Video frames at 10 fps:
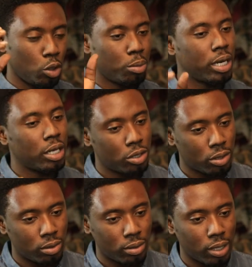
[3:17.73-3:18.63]

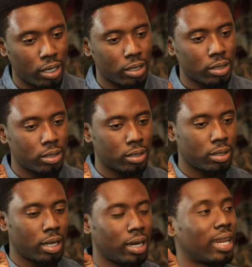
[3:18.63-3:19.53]
illumination, that
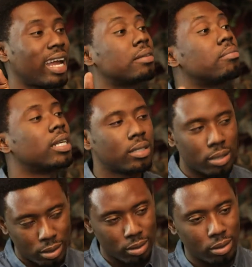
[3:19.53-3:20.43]
is okay.
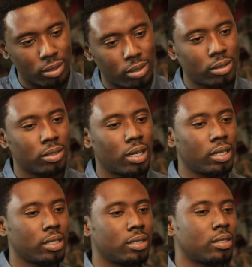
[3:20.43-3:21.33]
enlightenment,
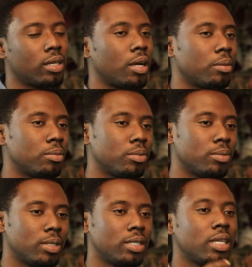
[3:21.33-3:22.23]
that is um,
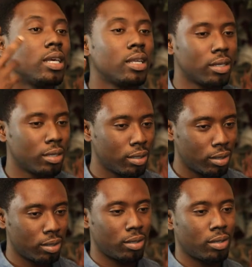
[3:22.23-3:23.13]
seeing,
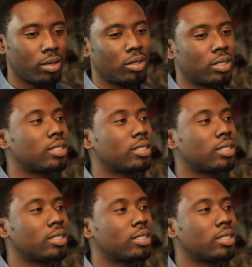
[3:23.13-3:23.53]
That's